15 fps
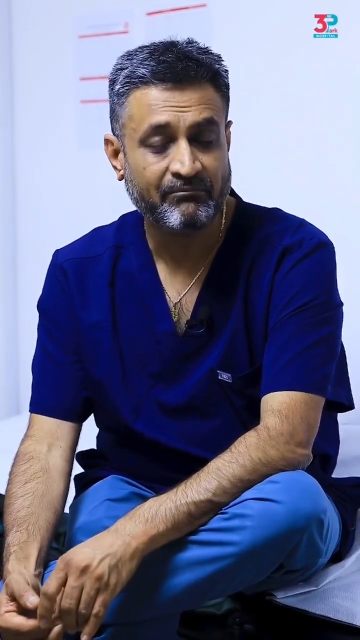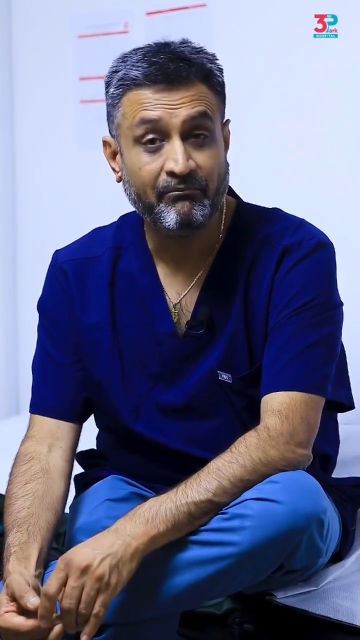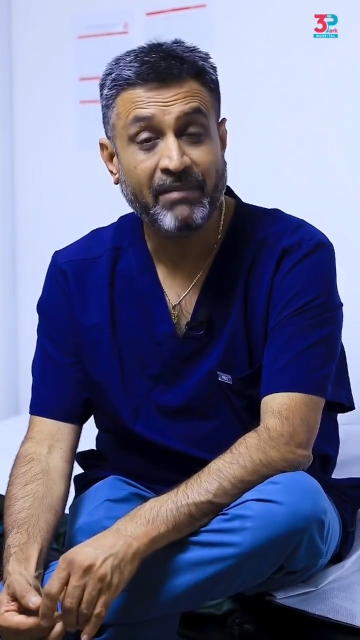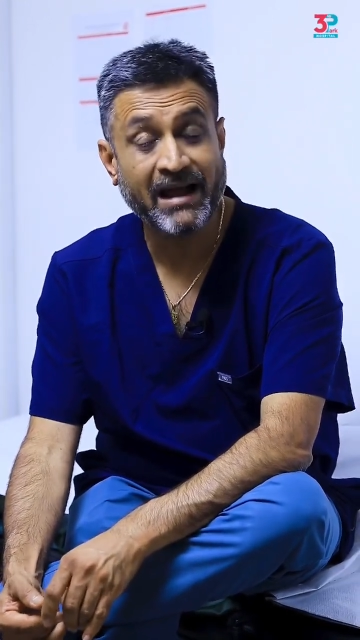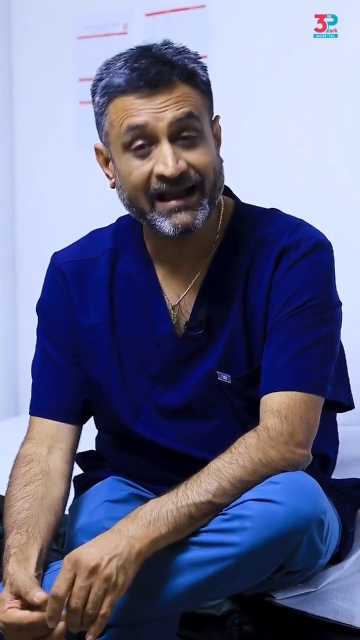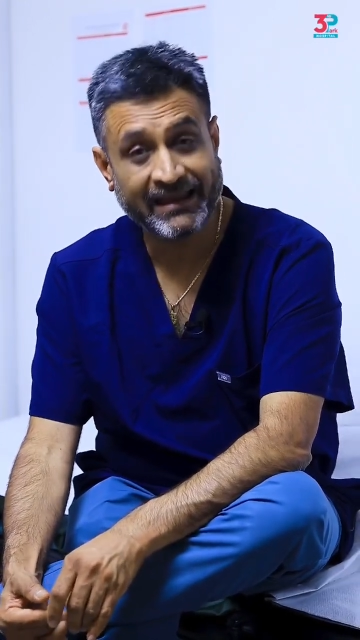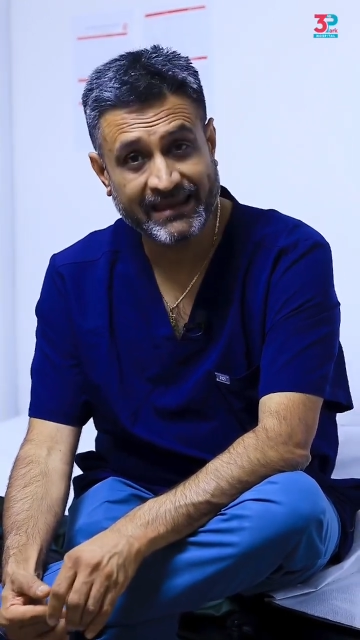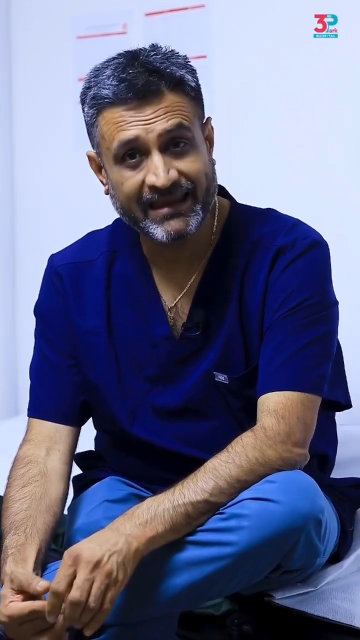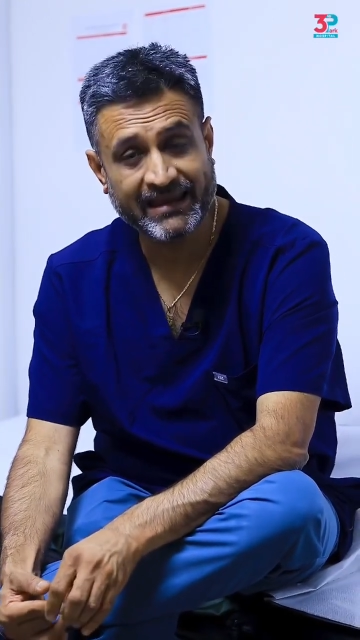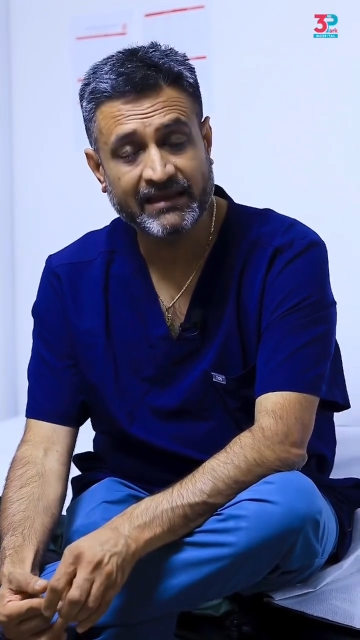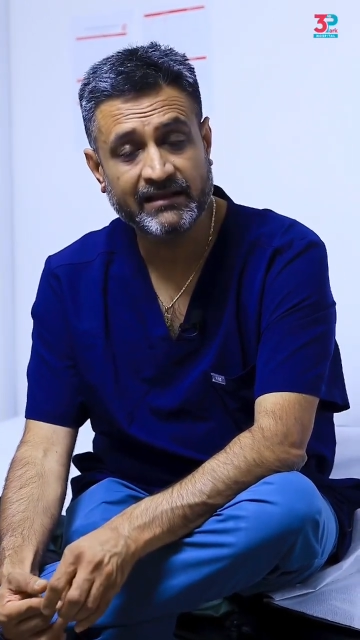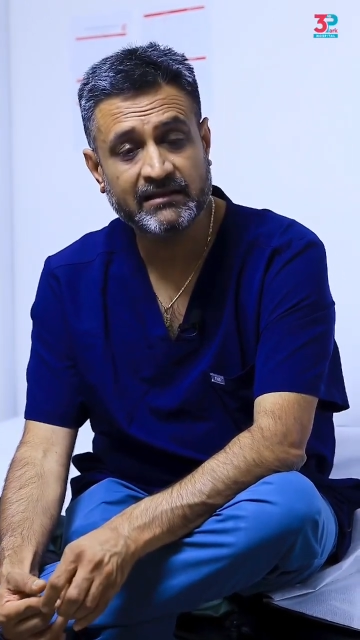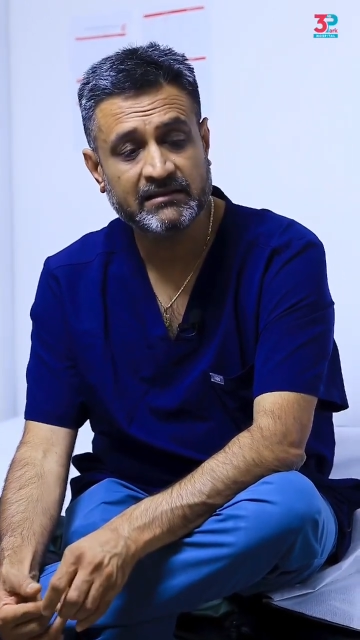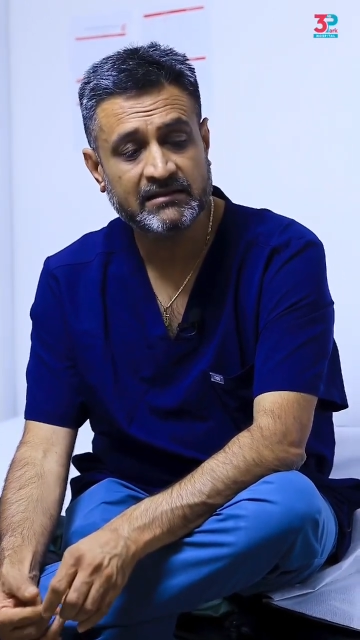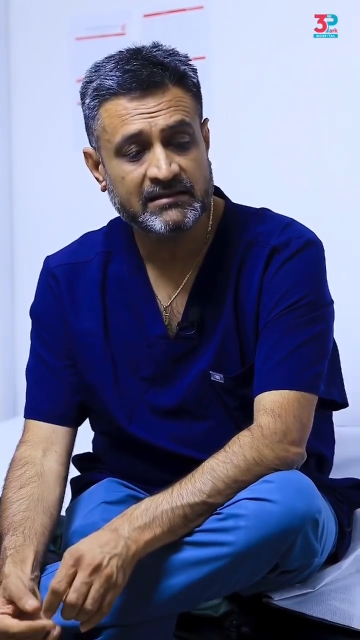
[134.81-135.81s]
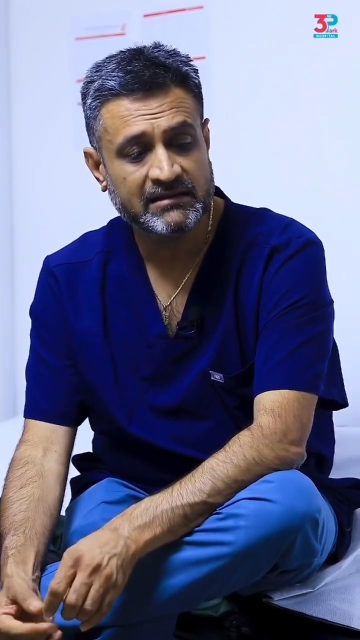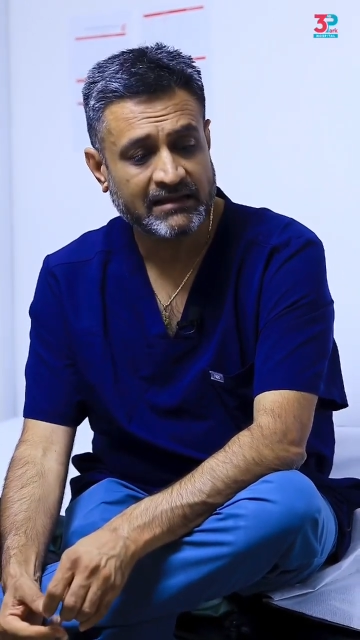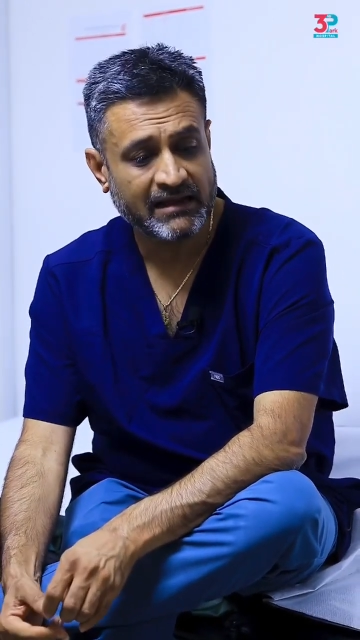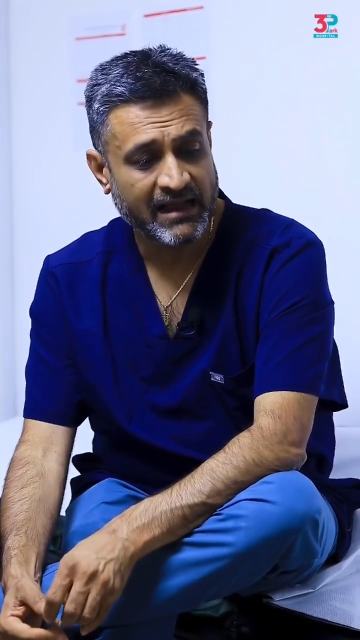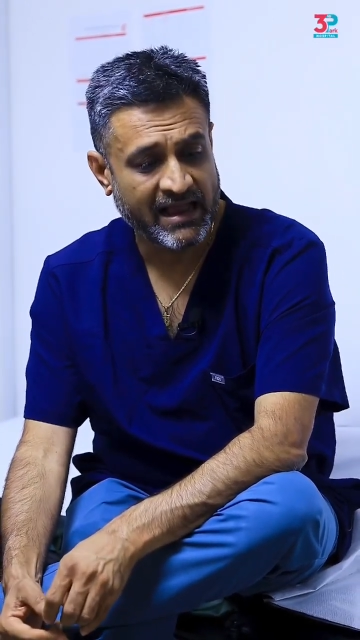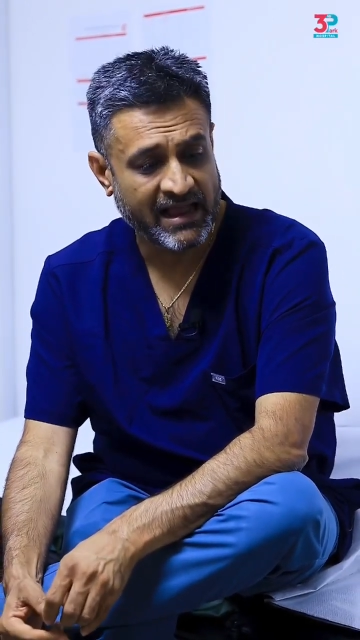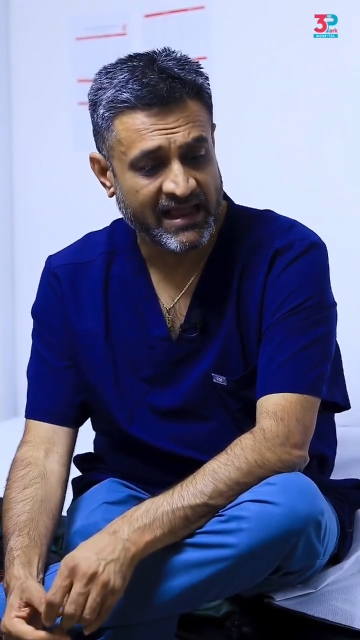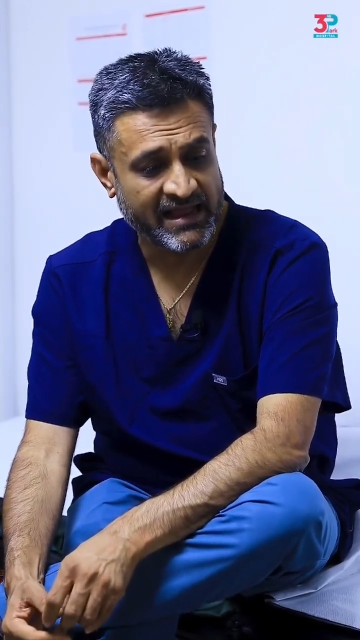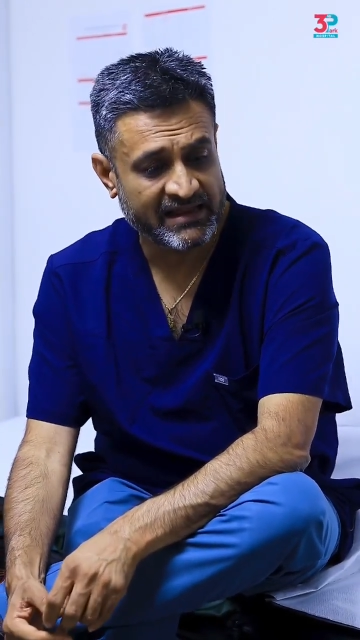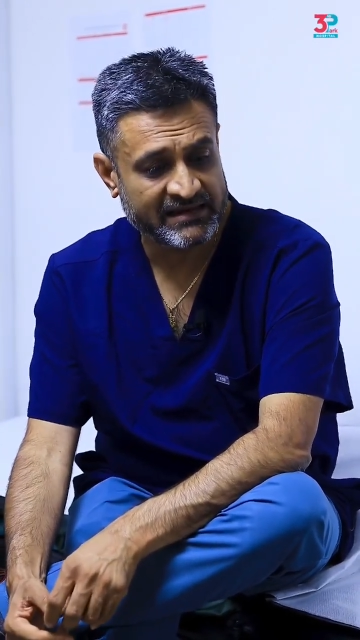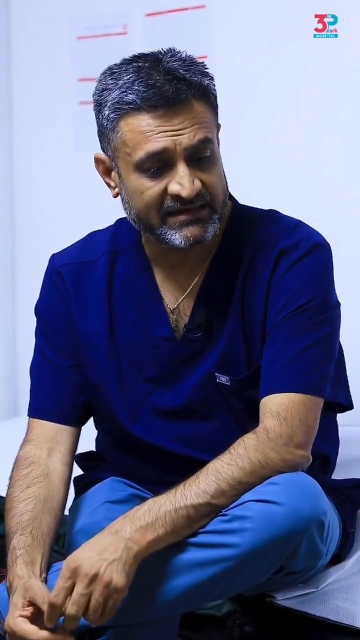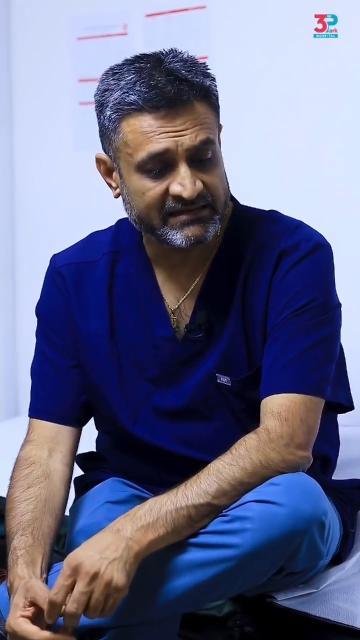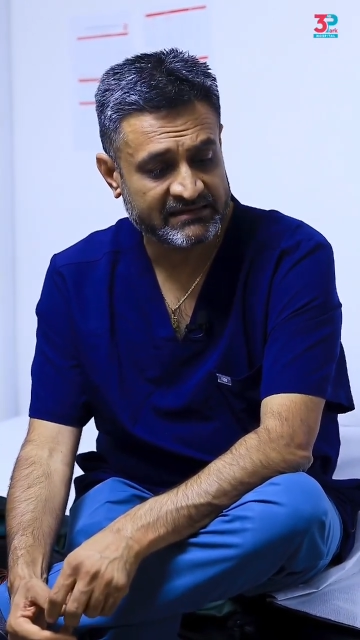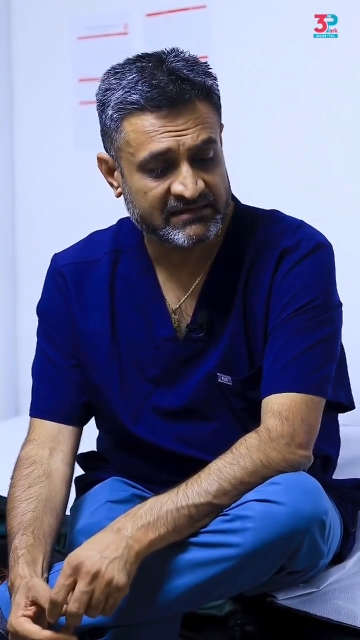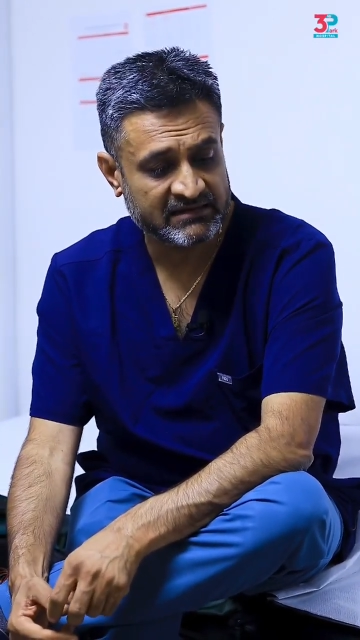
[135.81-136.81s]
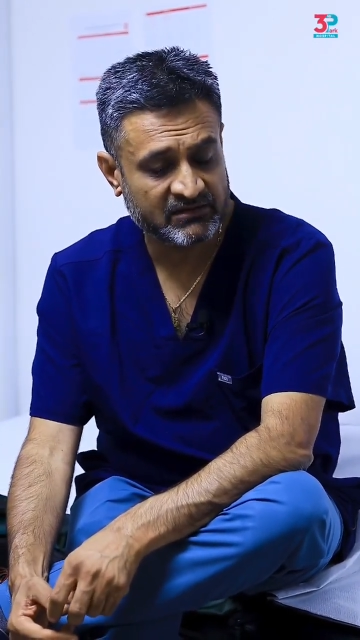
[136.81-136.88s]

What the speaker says: backache, and